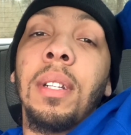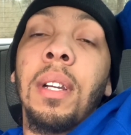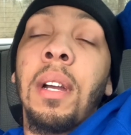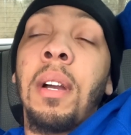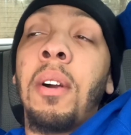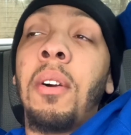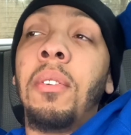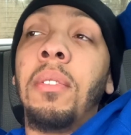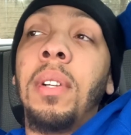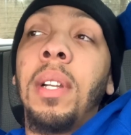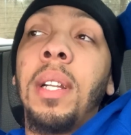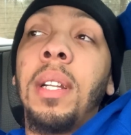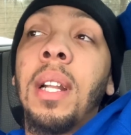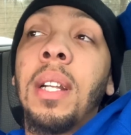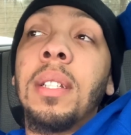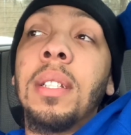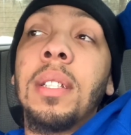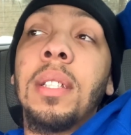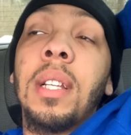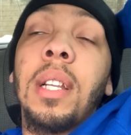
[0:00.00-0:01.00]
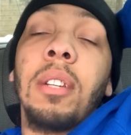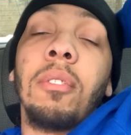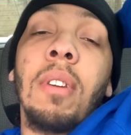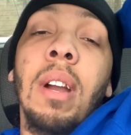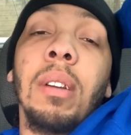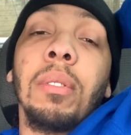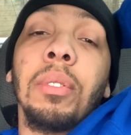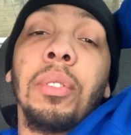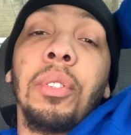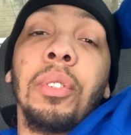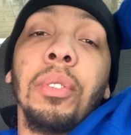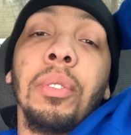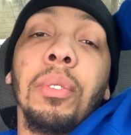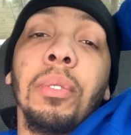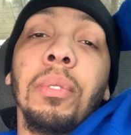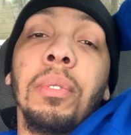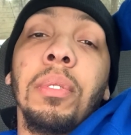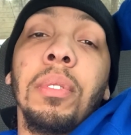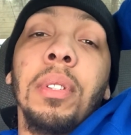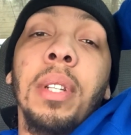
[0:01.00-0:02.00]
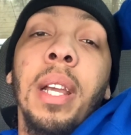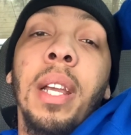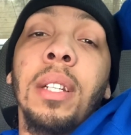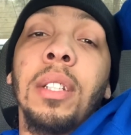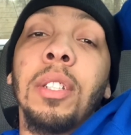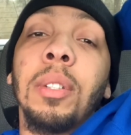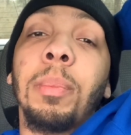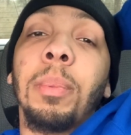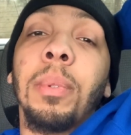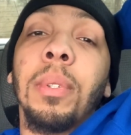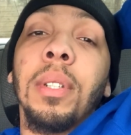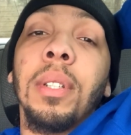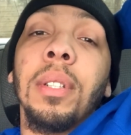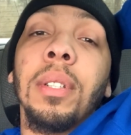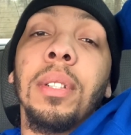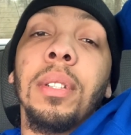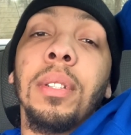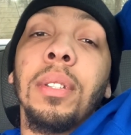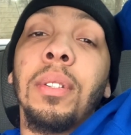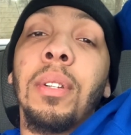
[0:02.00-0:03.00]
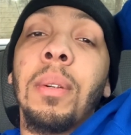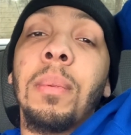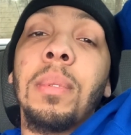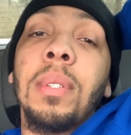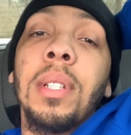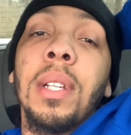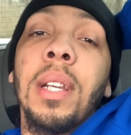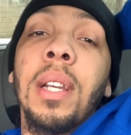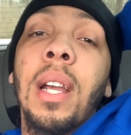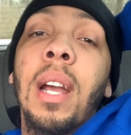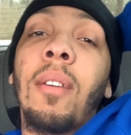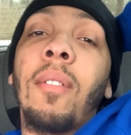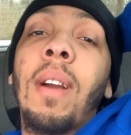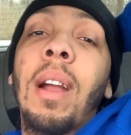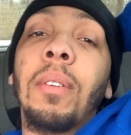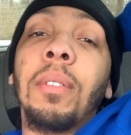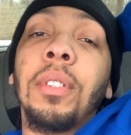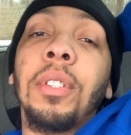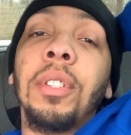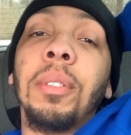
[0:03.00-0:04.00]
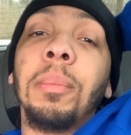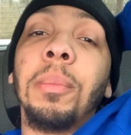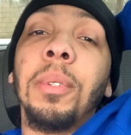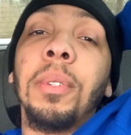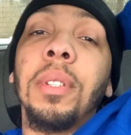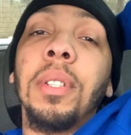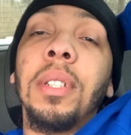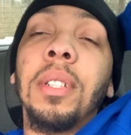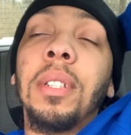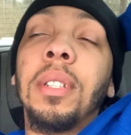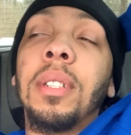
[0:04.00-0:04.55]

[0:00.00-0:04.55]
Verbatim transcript: I don't really necessarily rock with you at this point. You know what I'm saying? I rock with your music.